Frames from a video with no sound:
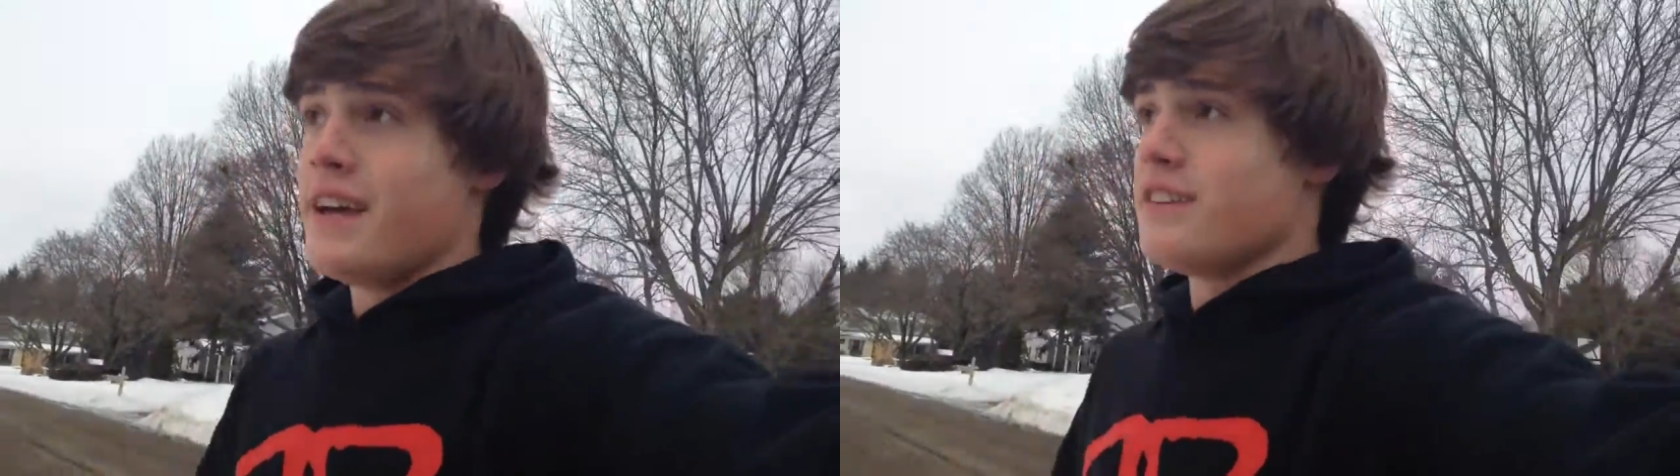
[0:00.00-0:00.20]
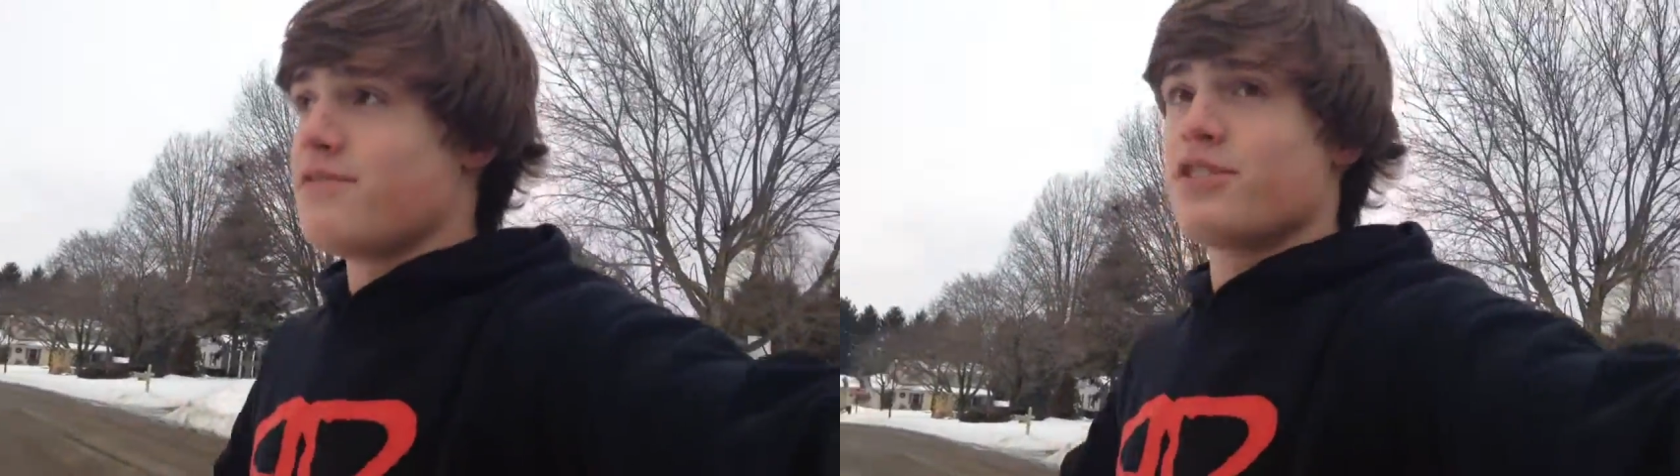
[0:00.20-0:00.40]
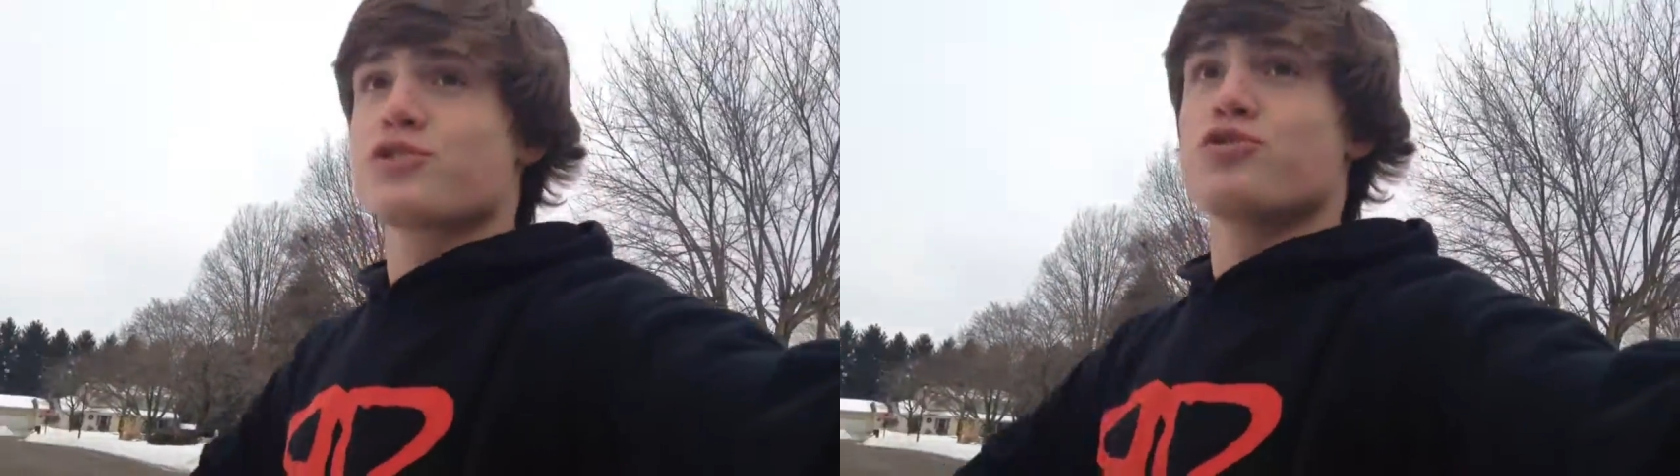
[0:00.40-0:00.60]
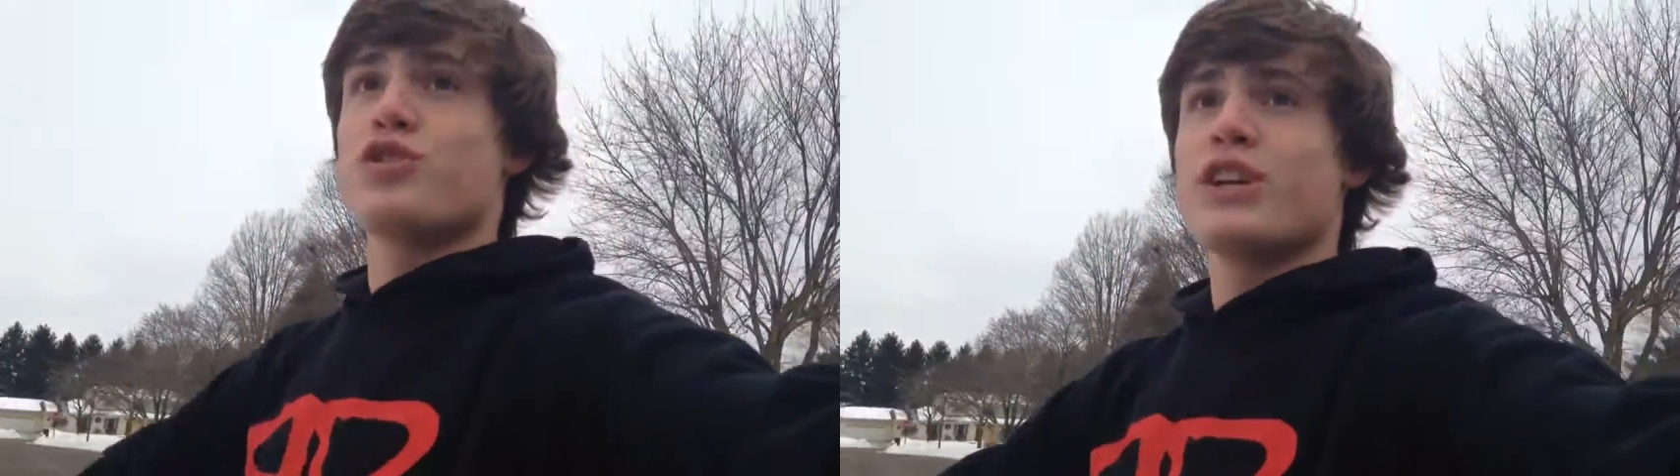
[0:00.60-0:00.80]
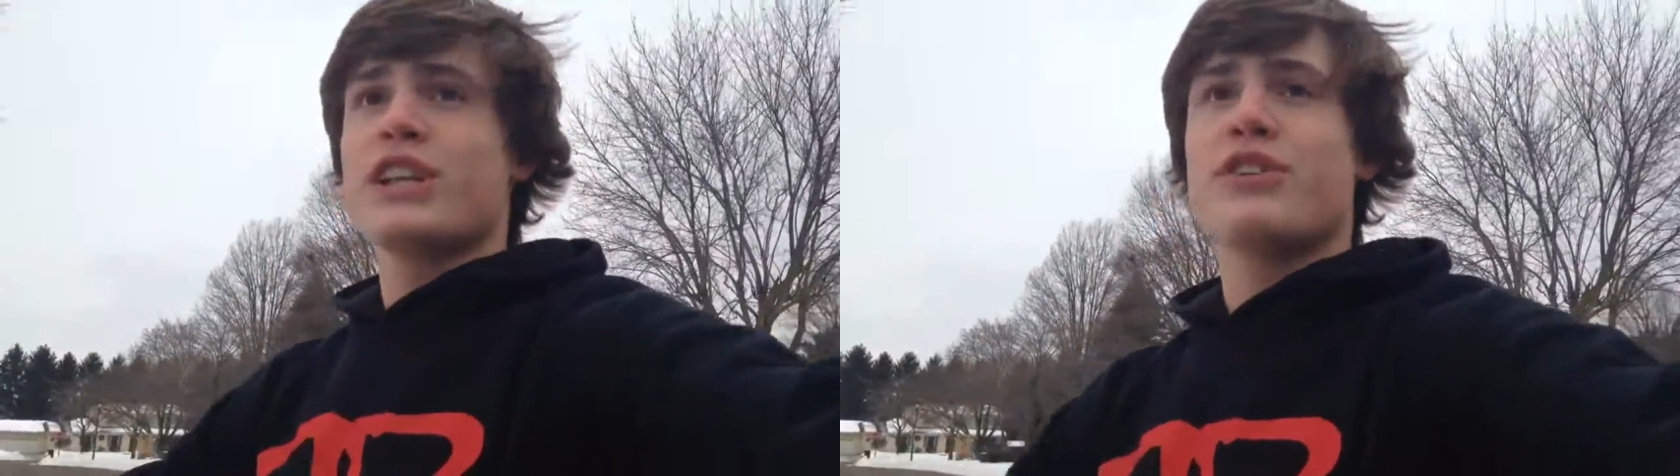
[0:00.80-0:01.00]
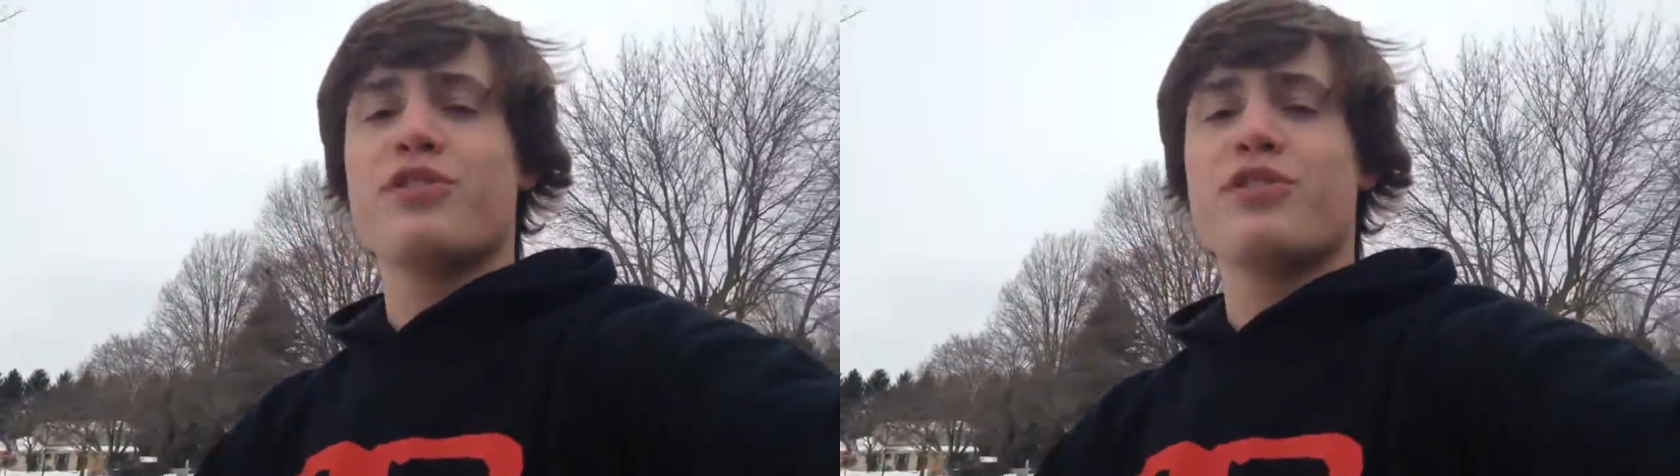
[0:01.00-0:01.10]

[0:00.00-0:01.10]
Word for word: It feels really,